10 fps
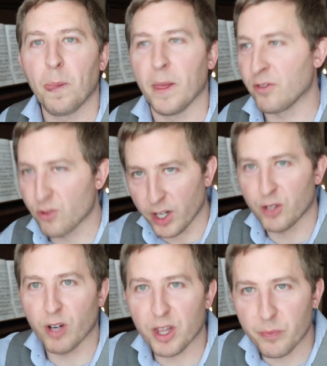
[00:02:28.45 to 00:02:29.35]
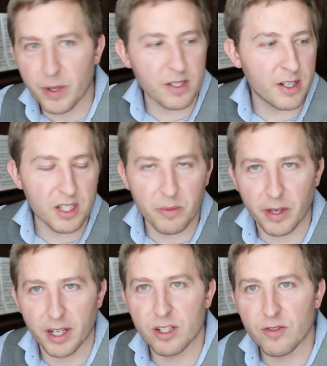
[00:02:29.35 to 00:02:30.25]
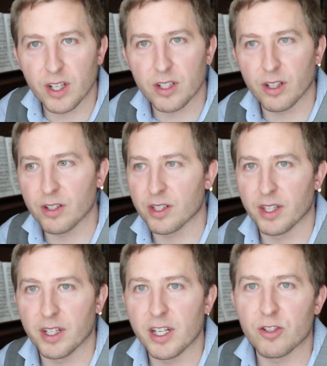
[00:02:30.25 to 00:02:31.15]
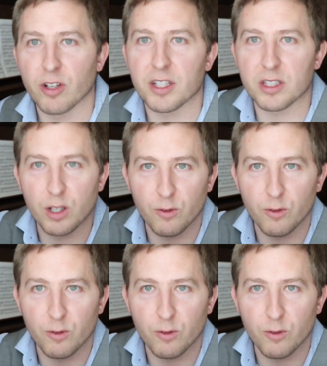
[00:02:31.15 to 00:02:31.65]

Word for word: and trying to run the business and manage vendors and then he's crossing